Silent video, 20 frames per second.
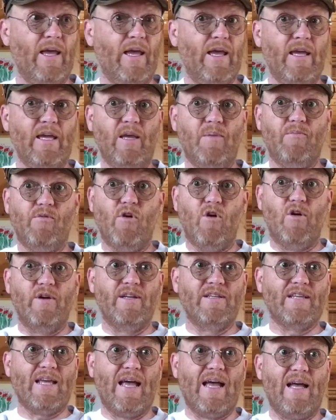he brought on
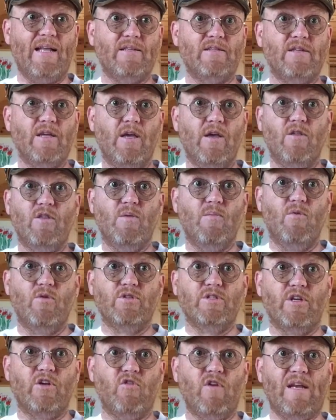his hands the
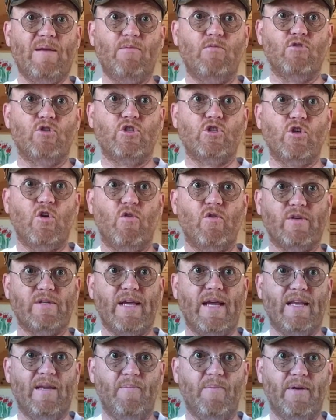most incredible sword
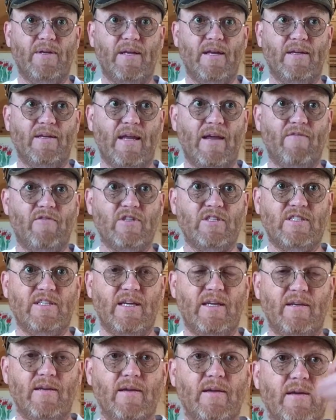anybody had ever
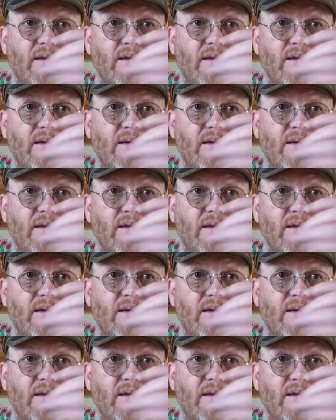seen.